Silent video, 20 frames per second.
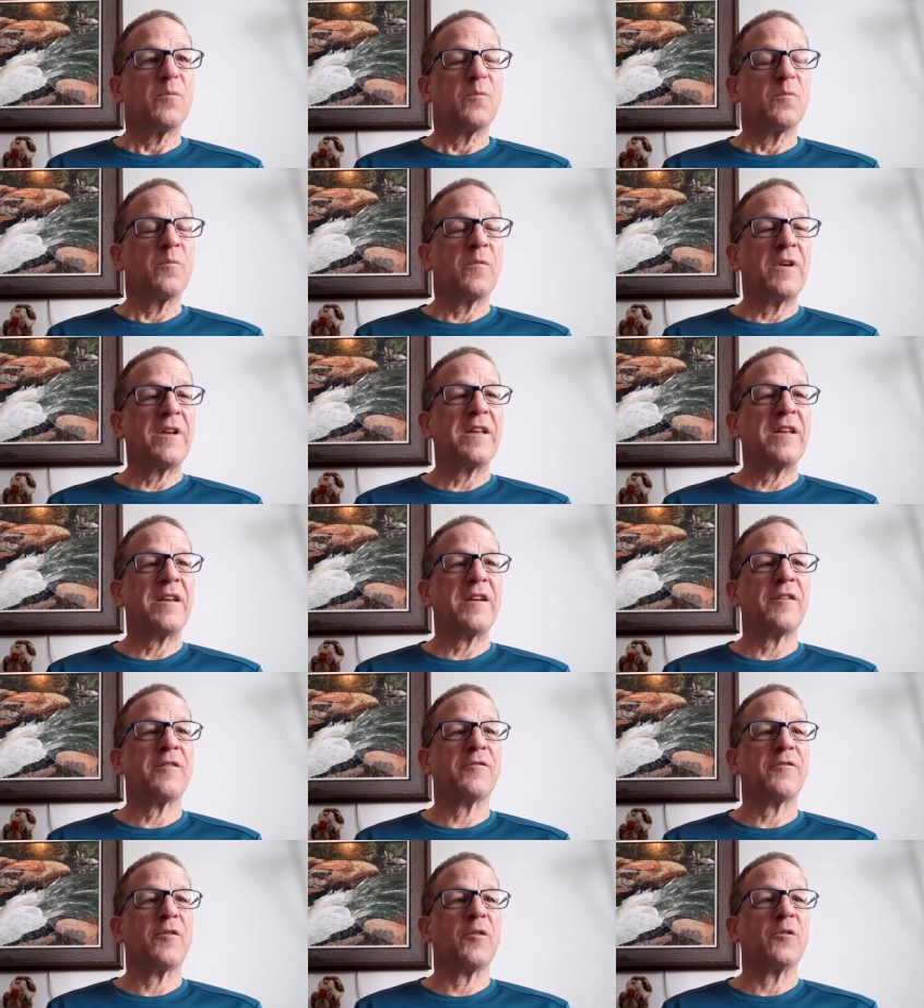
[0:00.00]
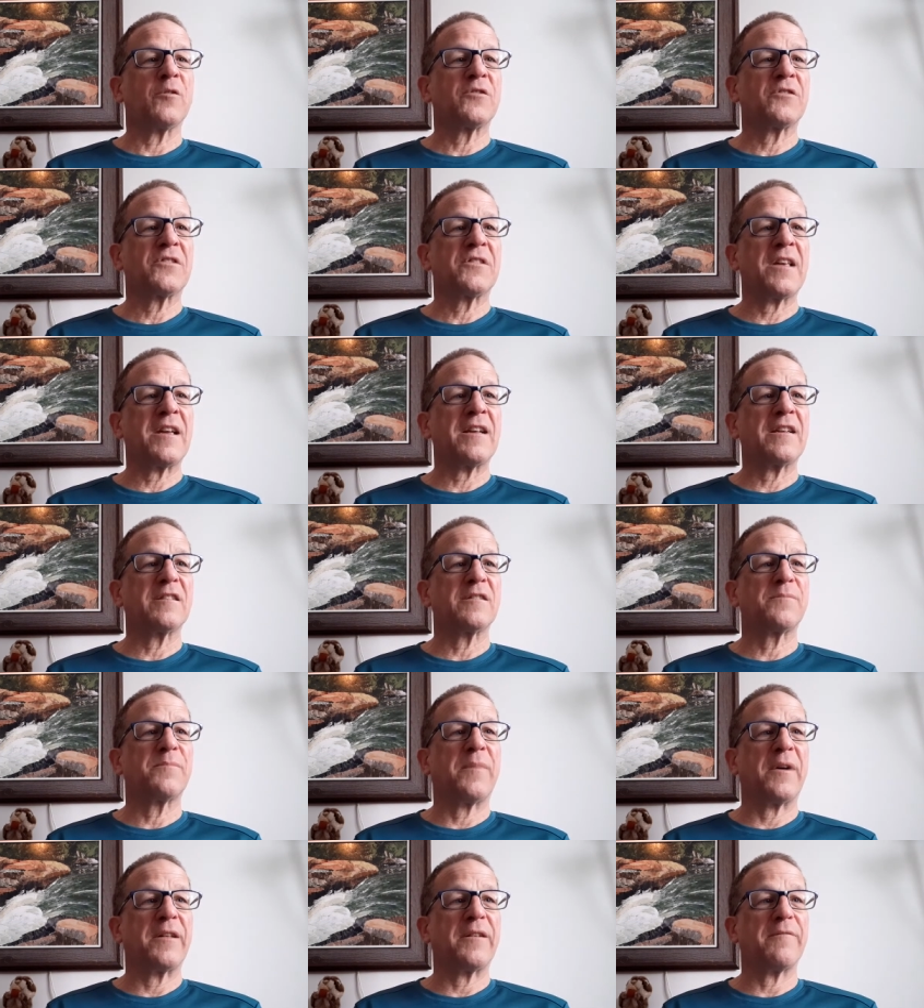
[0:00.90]
we hear those things,
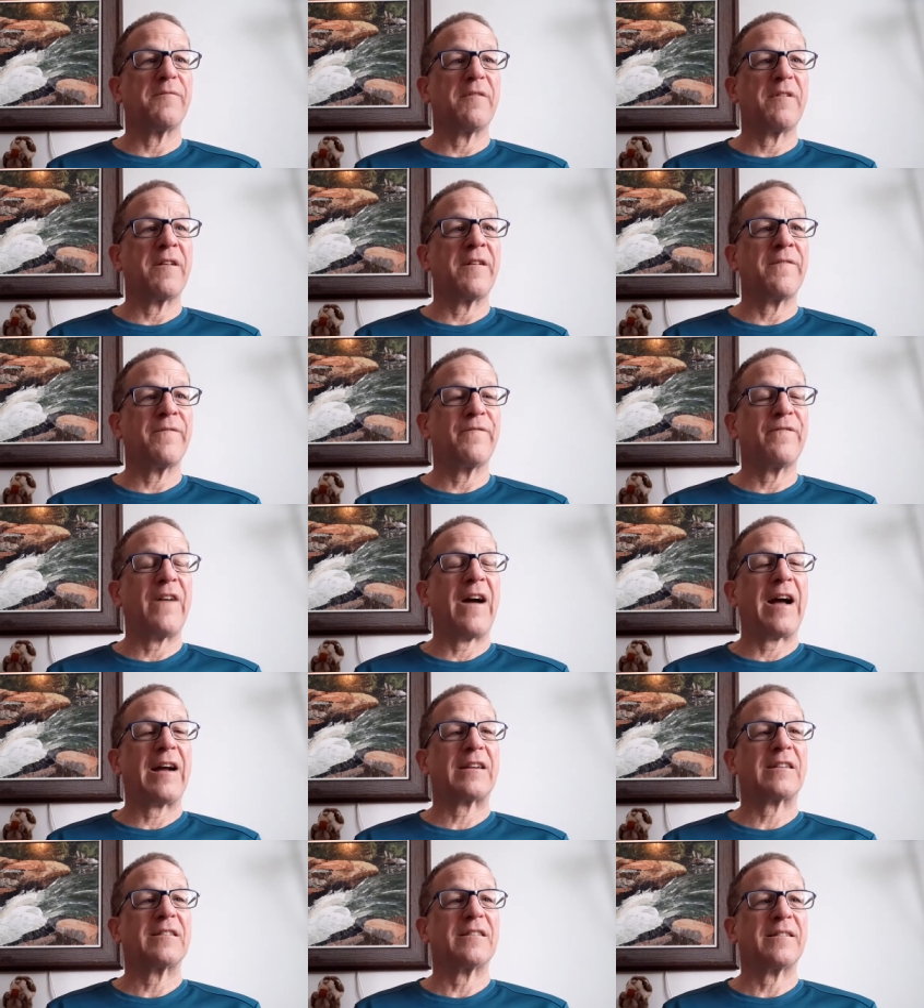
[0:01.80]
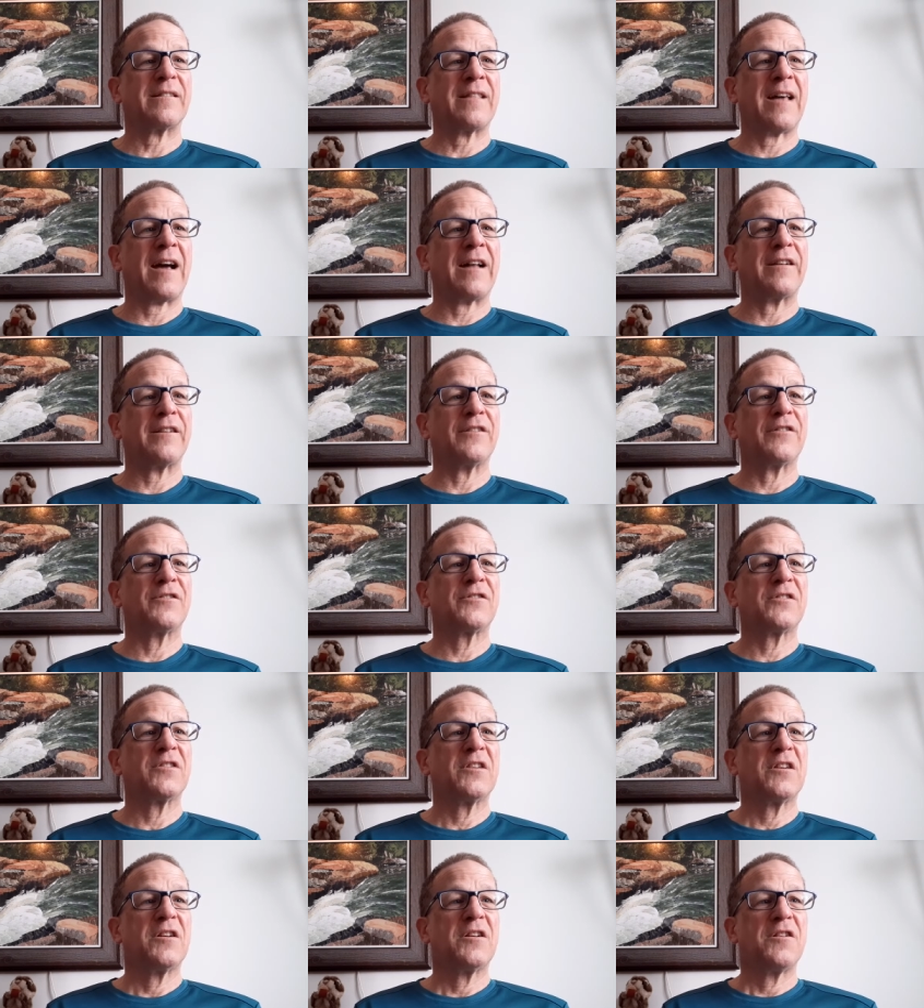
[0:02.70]
but in fact, that
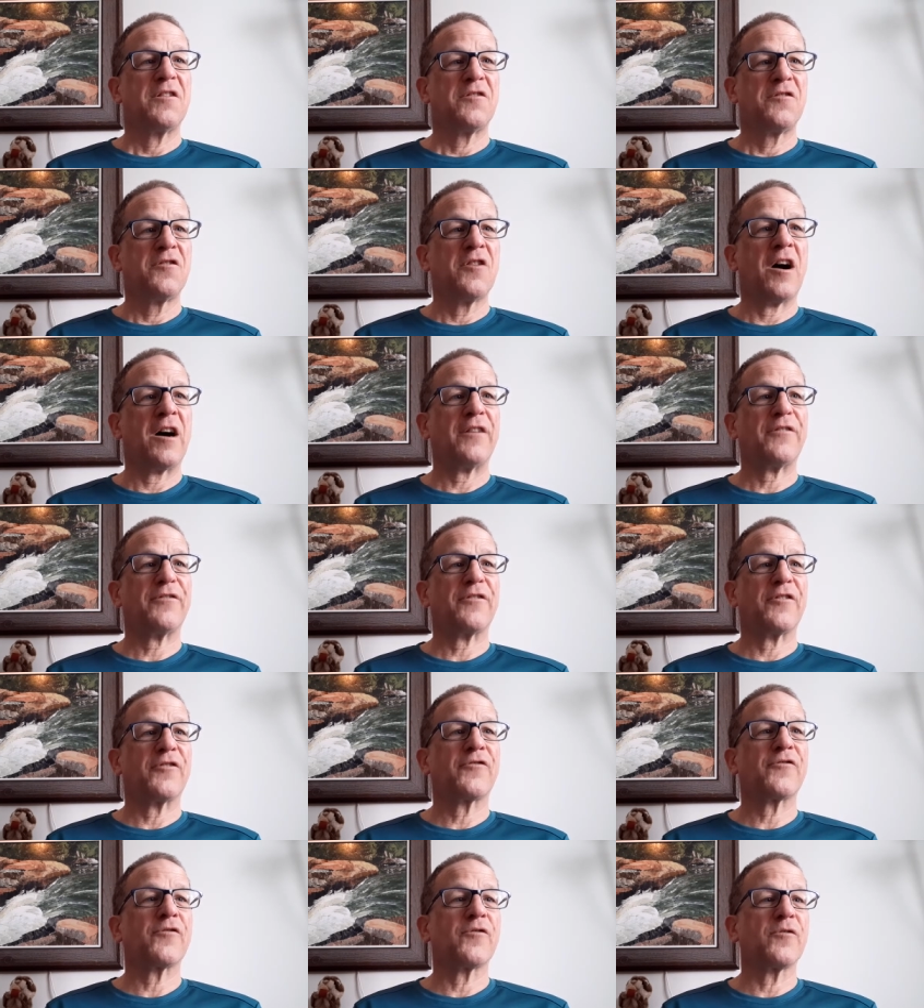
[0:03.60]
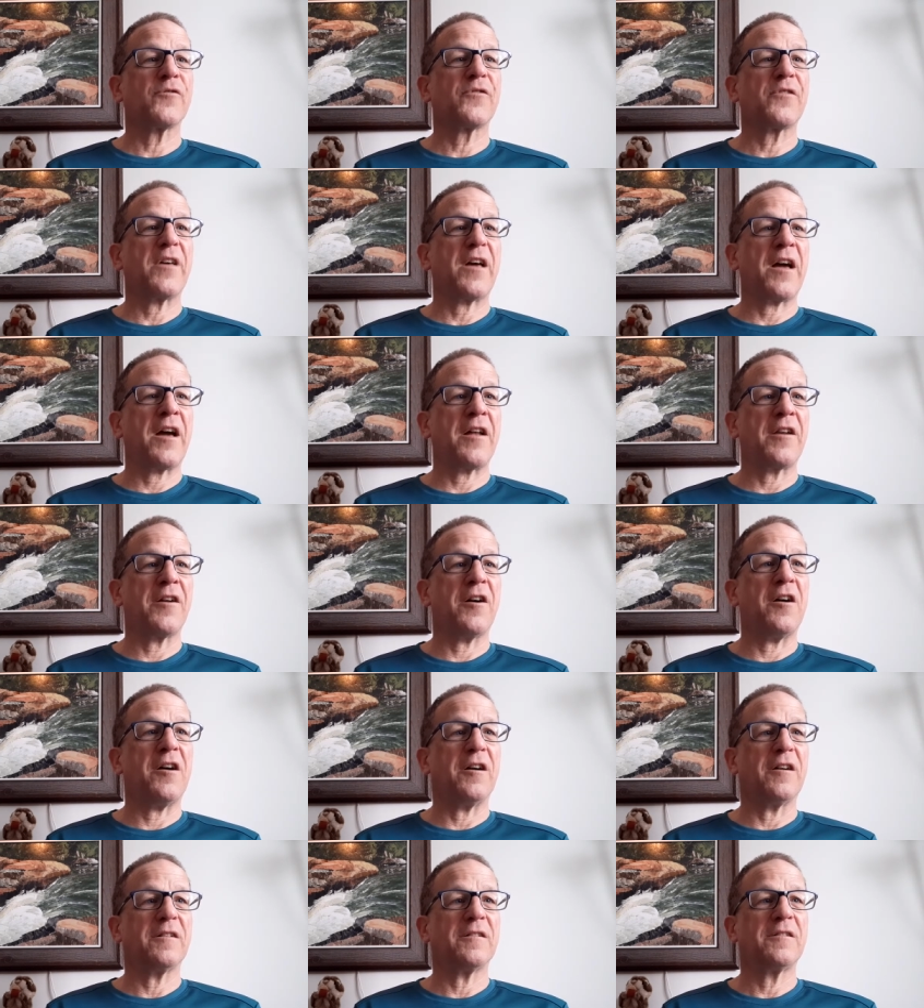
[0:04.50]
is not the truth at
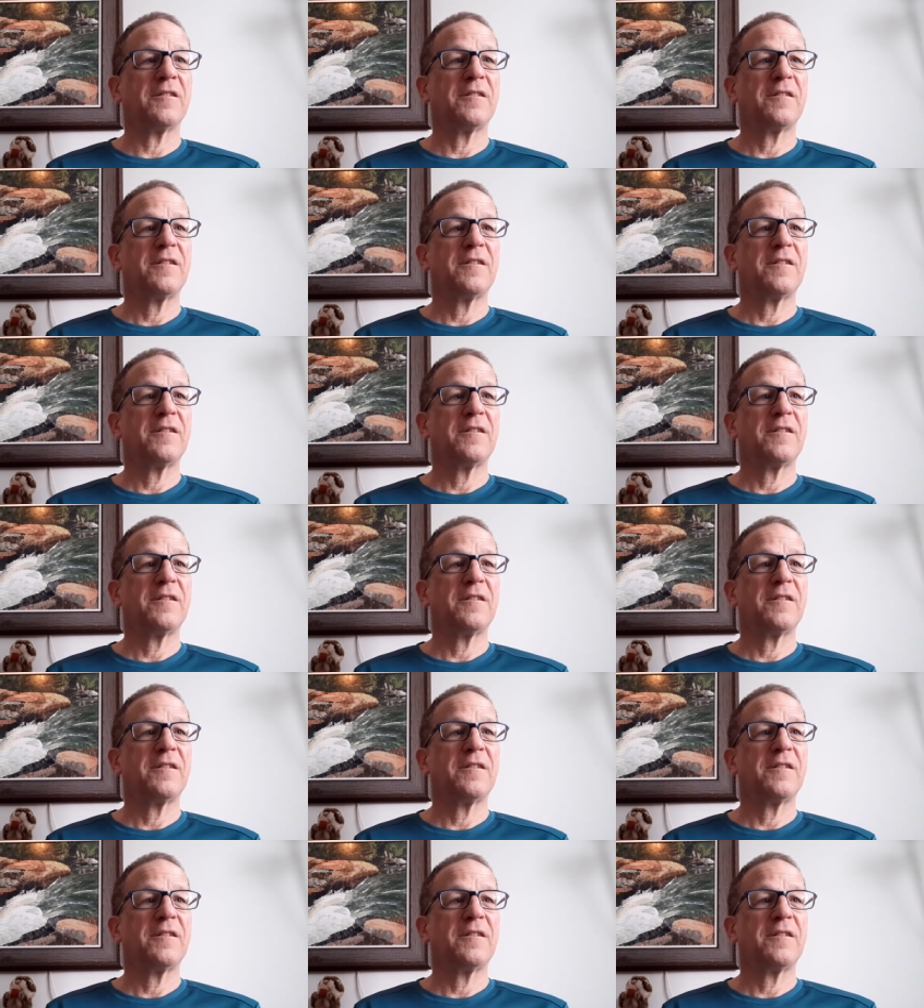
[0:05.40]
all.